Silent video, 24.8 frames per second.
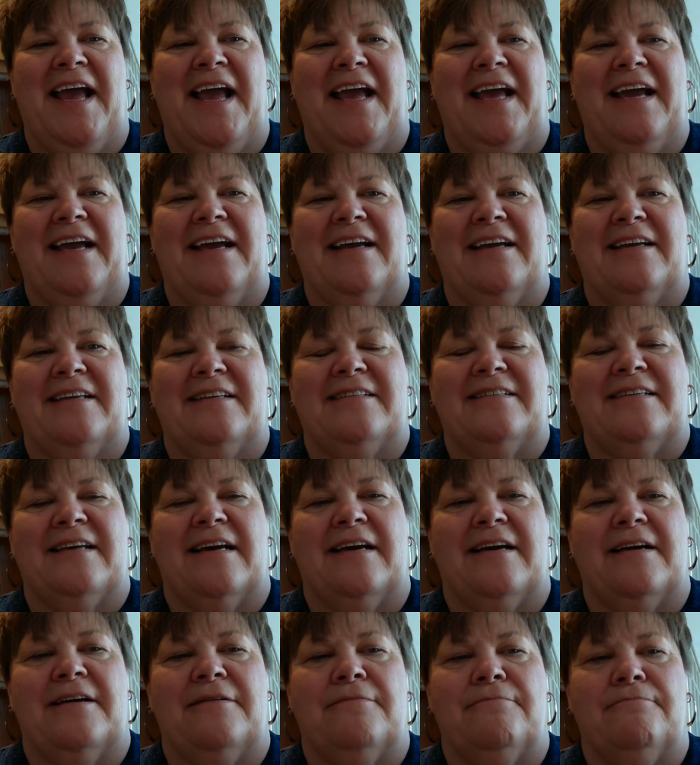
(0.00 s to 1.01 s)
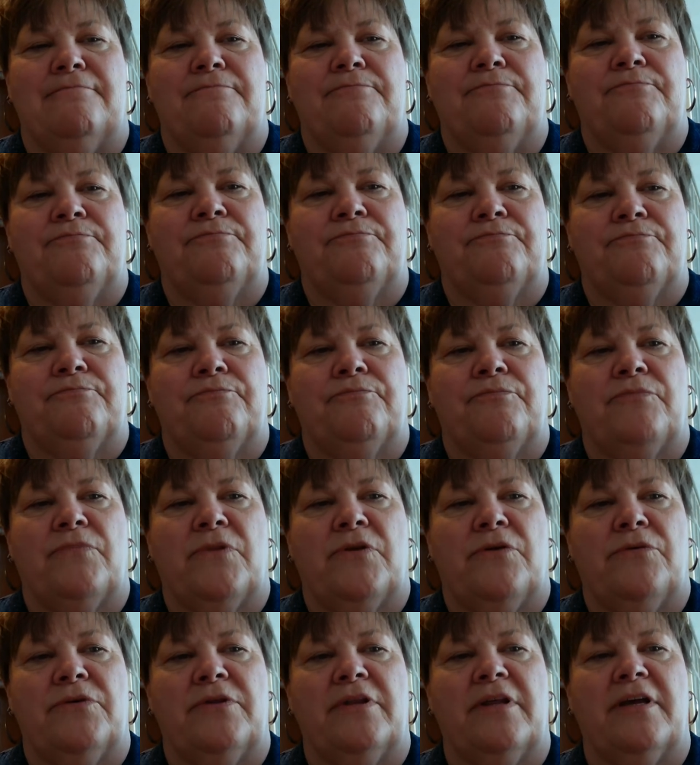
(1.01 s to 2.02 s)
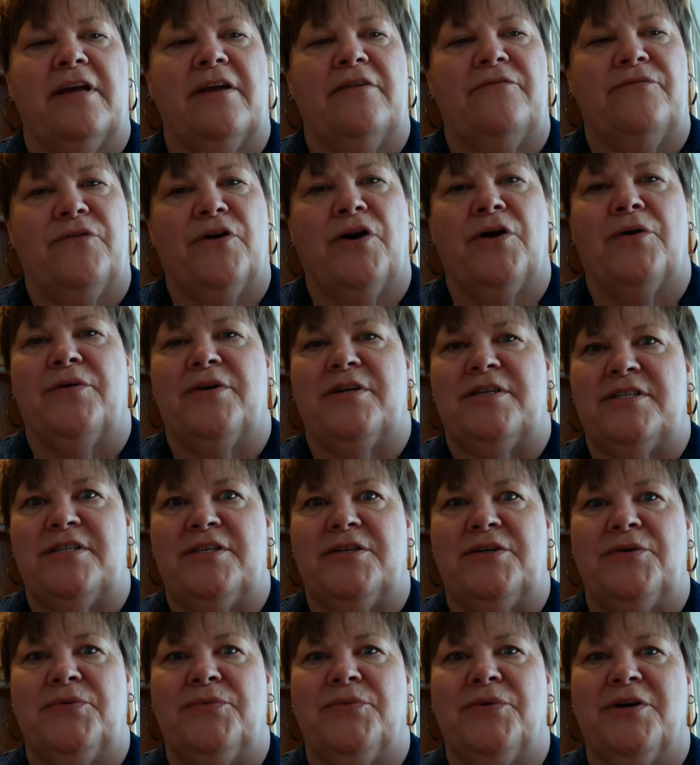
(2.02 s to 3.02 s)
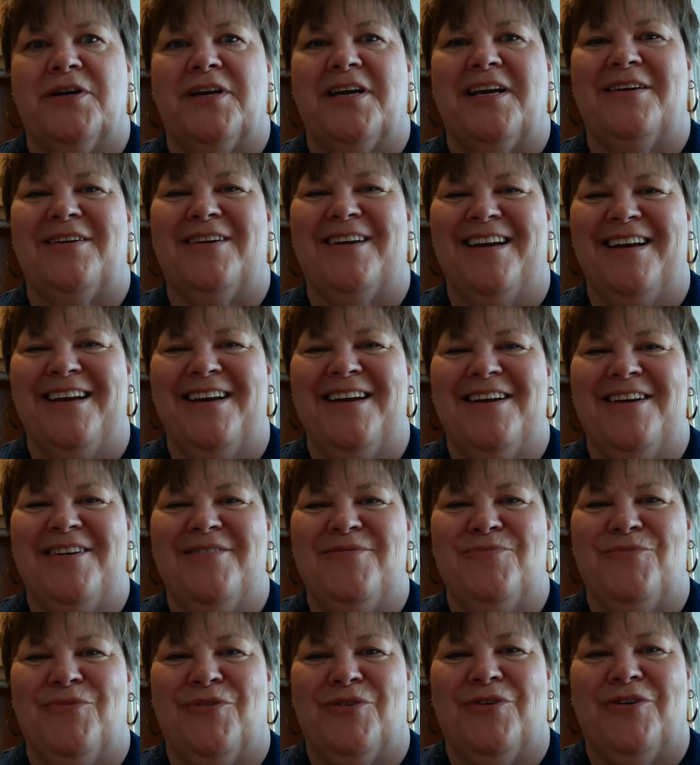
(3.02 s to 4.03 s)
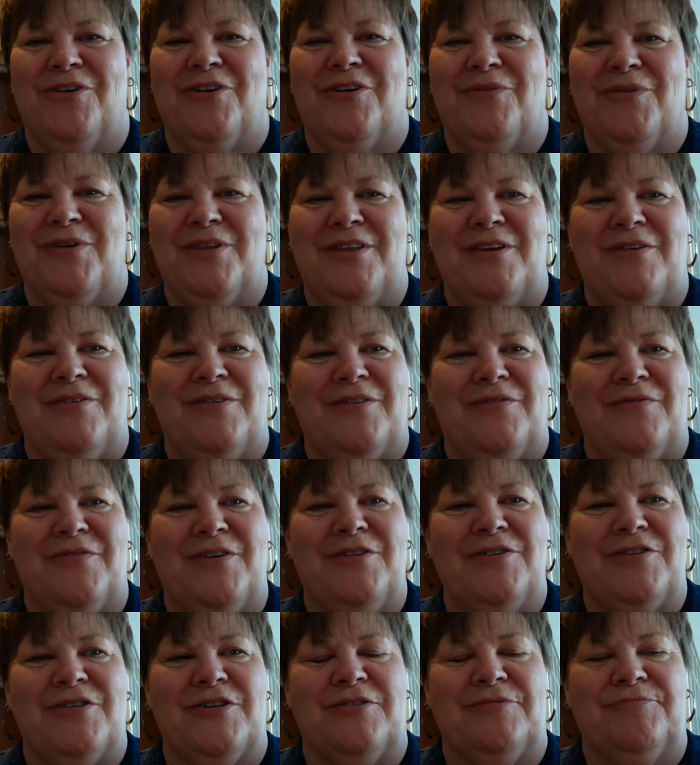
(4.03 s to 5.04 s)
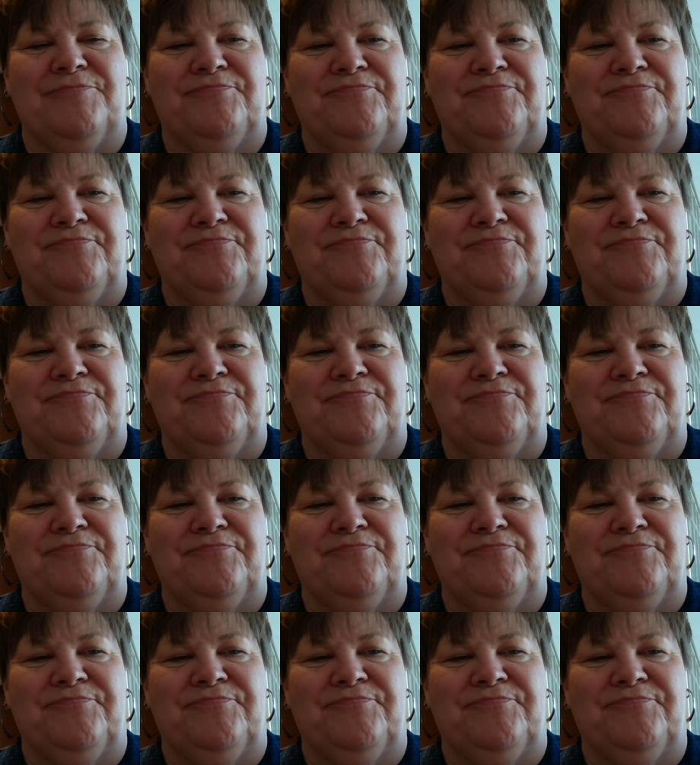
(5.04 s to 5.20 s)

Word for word: And um, we're looking forward to working more with you in the future.